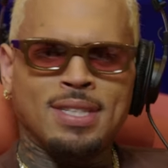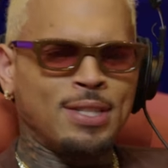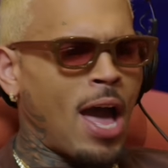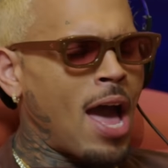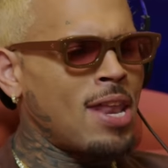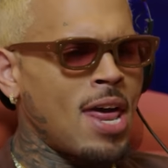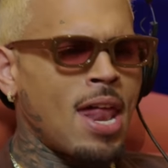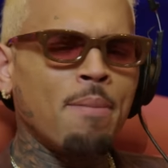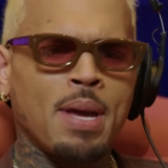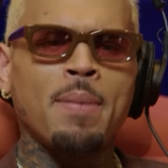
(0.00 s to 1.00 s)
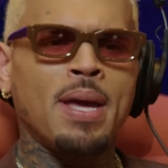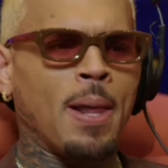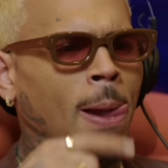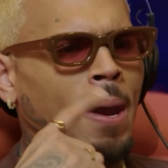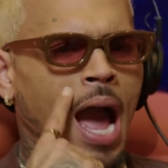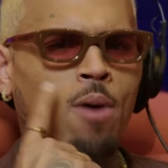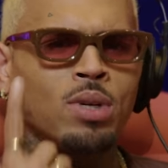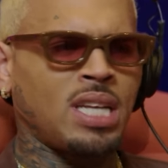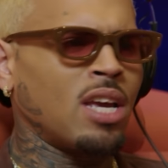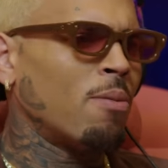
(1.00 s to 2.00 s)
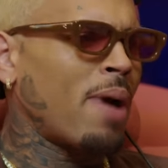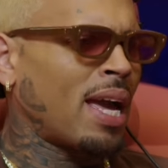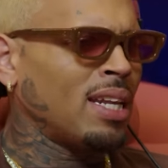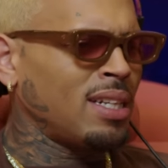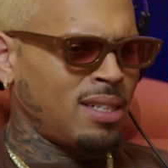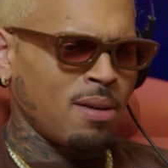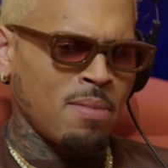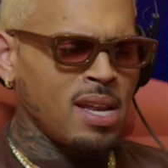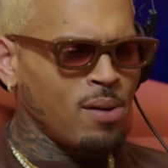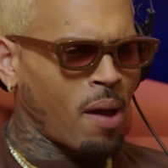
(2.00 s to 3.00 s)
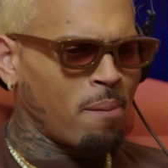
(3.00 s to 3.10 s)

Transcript: no, okay. no. I mean, I mean, I would say go back and listen to me anyway.